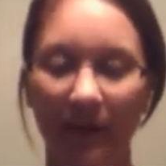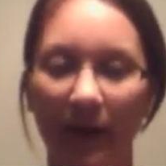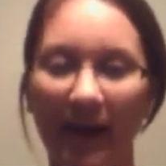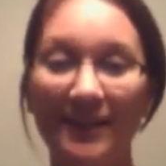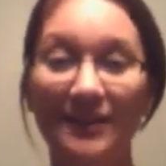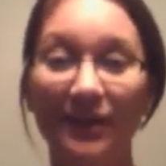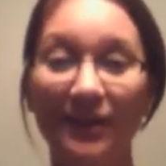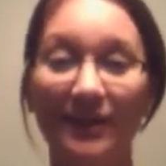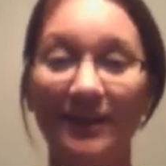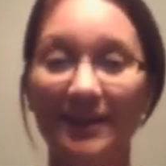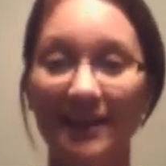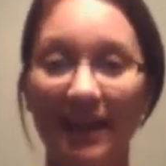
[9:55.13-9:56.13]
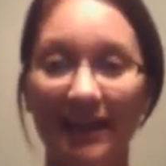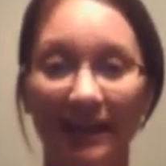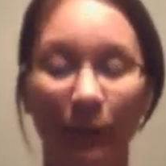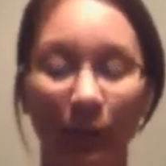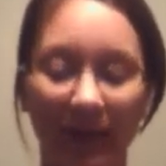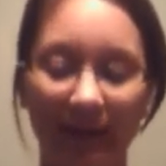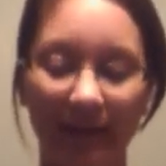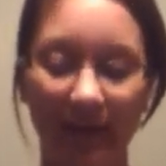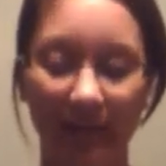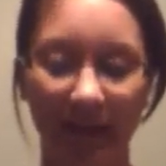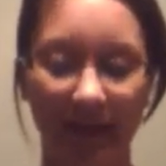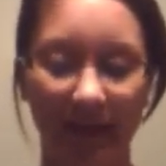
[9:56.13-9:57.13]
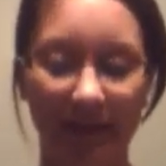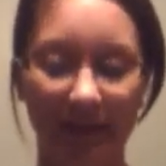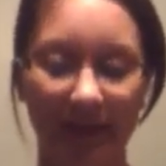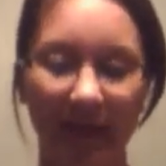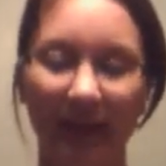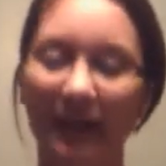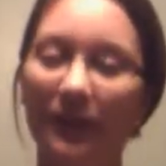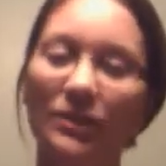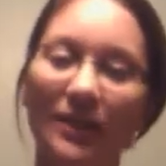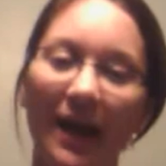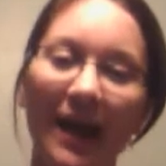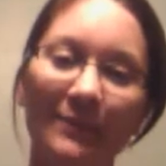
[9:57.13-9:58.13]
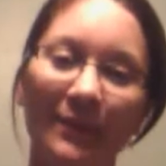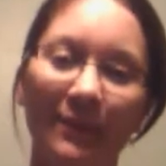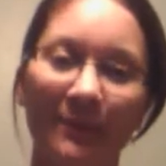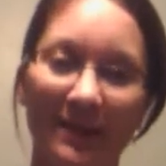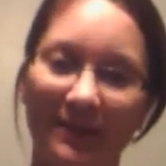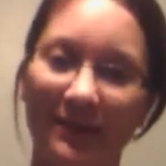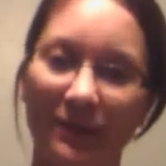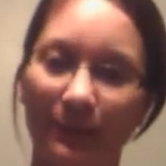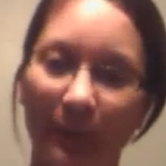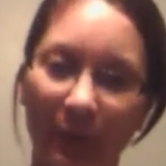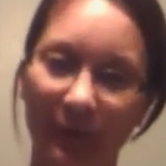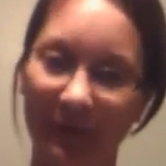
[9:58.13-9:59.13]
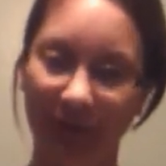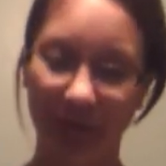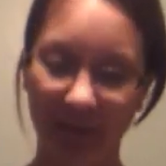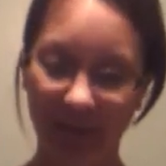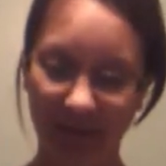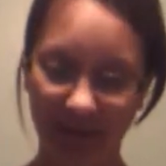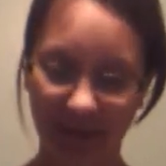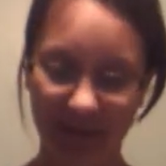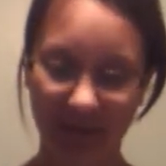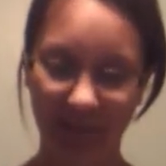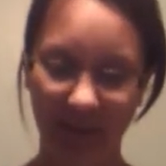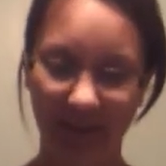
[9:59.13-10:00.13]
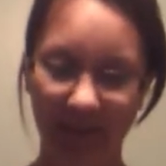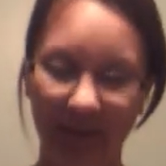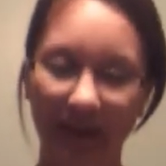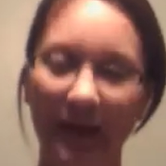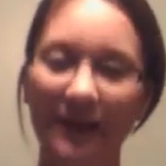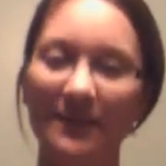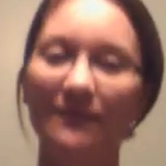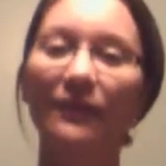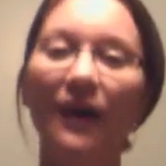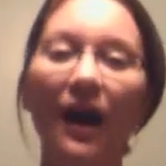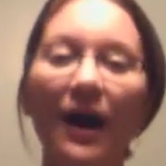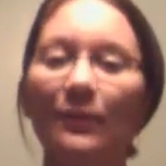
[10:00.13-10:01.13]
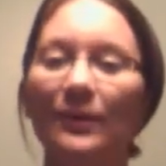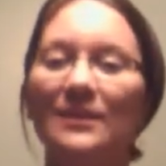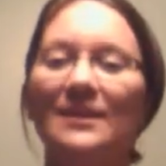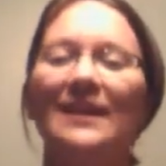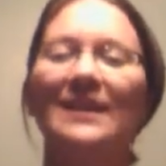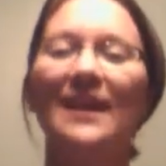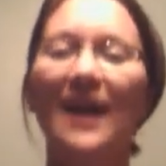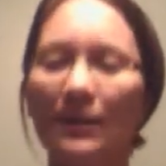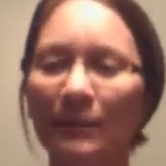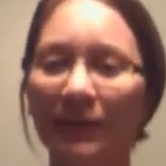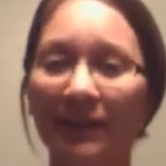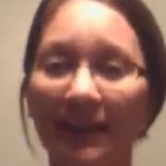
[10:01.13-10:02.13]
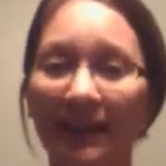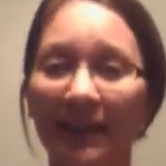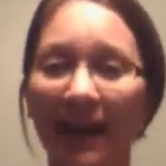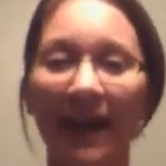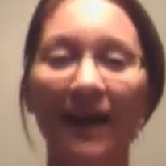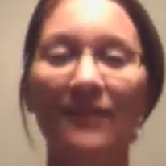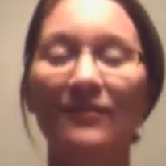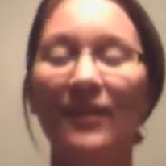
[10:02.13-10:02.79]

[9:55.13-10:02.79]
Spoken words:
I started attending weekly because each time the message spoke so clearly to me, as if God were saying, "Emily, I have